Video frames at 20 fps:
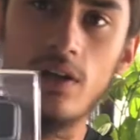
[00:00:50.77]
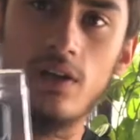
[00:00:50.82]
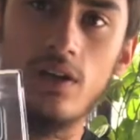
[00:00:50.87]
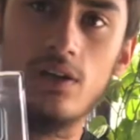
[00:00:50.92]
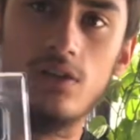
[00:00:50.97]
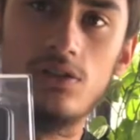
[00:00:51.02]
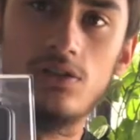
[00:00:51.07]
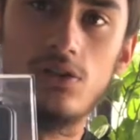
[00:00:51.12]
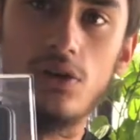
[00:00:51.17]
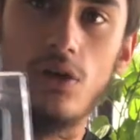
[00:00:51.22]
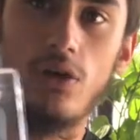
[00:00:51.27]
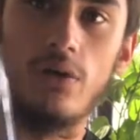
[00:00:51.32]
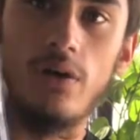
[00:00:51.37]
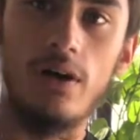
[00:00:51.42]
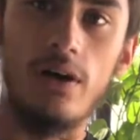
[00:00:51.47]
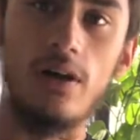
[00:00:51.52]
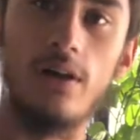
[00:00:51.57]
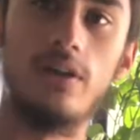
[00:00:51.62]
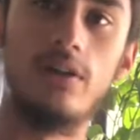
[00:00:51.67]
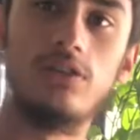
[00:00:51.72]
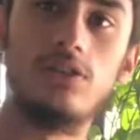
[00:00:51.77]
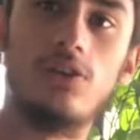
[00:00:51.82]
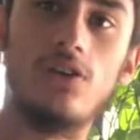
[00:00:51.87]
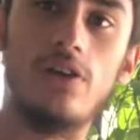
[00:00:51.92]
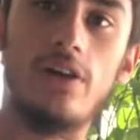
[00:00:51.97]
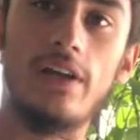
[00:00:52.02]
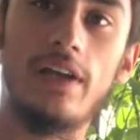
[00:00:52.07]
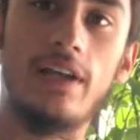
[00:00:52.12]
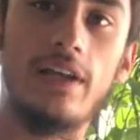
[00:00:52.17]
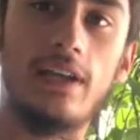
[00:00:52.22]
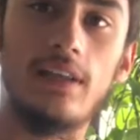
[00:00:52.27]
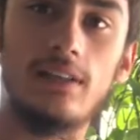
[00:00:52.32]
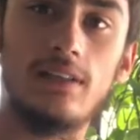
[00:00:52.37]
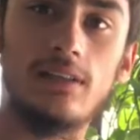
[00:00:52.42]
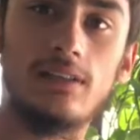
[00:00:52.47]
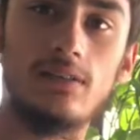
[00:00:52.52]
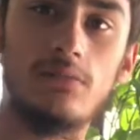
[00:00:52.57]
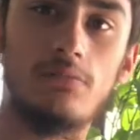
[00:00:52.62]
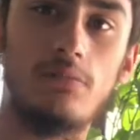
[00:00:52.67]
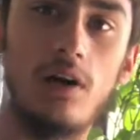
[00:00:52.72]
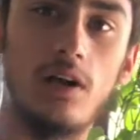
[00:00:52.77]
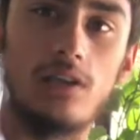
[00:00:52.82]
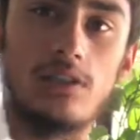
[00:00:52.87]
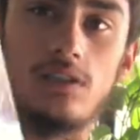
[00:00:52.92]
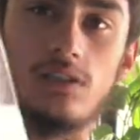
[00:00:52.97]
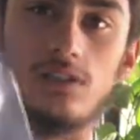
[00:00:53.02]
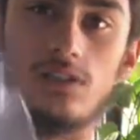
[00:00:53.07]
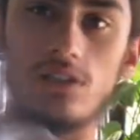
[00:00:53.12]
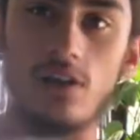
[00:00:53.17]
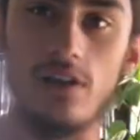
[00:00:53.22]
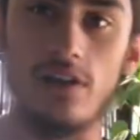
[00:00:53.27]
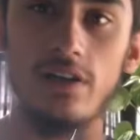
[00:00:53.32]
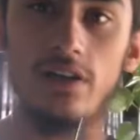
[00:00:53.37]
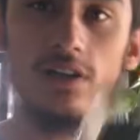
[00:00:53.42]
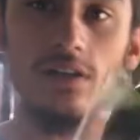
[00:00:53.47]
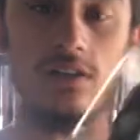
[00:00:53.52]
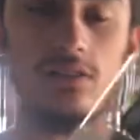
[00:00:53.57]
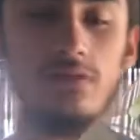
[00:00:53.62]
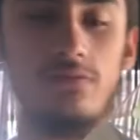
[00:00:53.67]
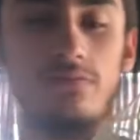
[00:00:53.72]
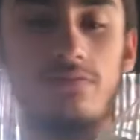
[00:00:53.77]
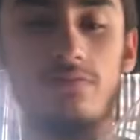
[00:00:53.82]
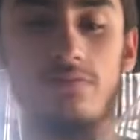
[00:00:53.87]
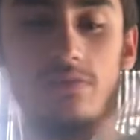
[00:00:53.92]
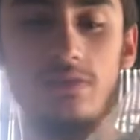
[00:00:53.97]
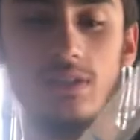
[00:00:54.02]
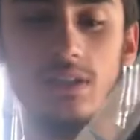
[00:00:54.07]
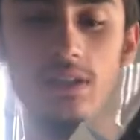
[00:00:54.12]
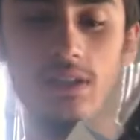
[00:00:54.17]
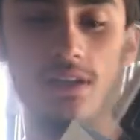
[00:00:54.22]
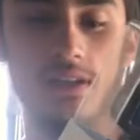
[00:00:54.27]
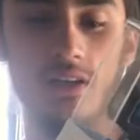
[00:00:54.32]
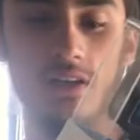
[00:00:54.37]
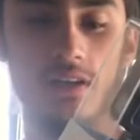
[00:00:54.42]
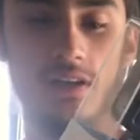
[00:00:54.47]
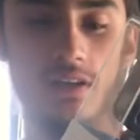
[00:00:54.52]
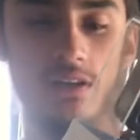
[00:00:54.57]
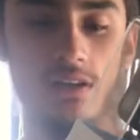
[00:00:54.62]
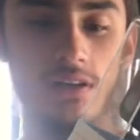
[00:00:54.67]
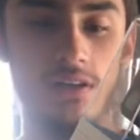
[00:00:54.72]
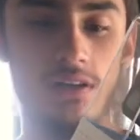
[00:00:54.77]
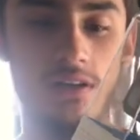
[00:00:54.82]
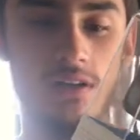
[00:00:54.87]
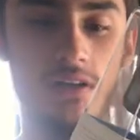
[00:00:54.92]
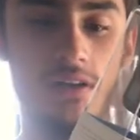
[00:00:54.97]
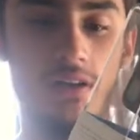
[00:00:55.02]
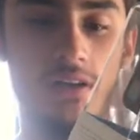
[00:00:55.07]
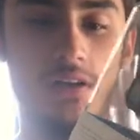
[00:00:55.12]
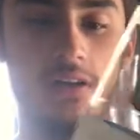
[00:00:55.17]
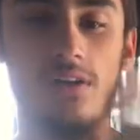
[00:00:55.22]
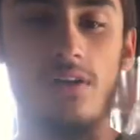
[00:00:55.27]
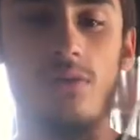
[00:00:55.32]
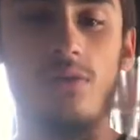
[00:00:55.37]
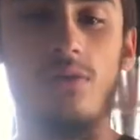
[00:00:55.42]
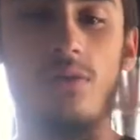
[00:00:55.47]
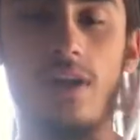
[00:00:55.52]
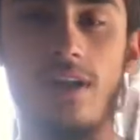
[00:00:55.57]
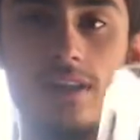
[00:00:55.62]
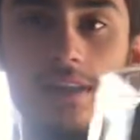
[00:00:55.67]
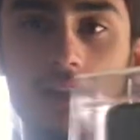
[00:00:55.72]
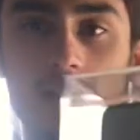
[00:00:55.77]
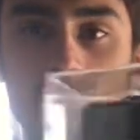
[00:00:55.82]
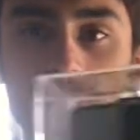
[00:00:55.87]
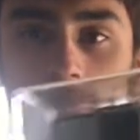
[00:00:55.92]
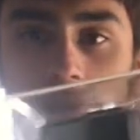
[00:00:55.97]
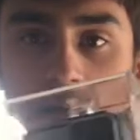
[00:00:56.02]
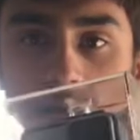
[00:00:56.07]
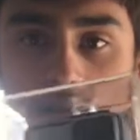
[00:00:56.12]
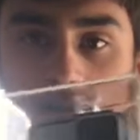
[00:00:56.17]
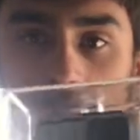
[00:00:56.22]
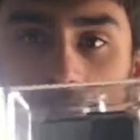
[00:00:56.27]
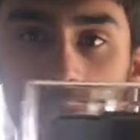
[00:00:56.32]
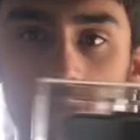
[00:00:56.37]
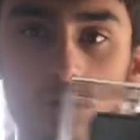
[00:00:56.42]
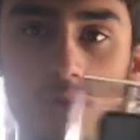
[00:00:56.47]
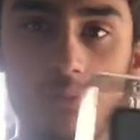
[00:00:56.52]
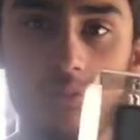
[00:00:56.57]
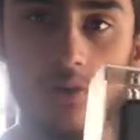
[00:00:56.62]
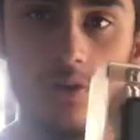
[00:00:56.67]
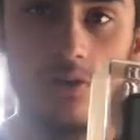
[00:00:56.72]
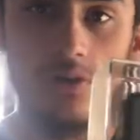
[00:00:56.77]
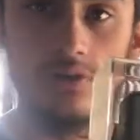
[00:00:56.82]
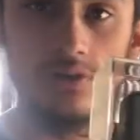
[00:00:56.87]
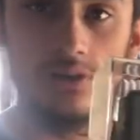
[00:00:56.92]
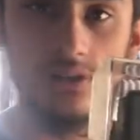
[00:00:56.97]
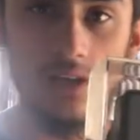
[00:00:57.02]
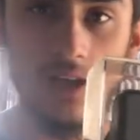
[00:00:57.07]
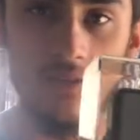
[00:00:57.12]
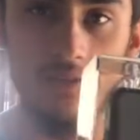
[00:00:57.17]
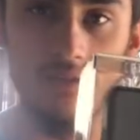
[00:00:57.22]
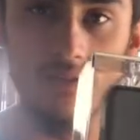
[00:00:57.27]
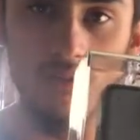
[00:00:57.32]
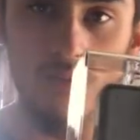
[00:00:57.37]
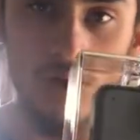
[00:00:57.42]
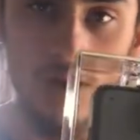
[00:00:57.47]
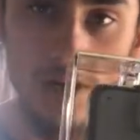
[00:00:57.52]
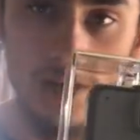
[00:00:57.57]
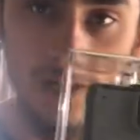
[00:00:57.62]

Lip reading: So let's go ahead and get this unboxing started and see what I think about this GoPro 7 White.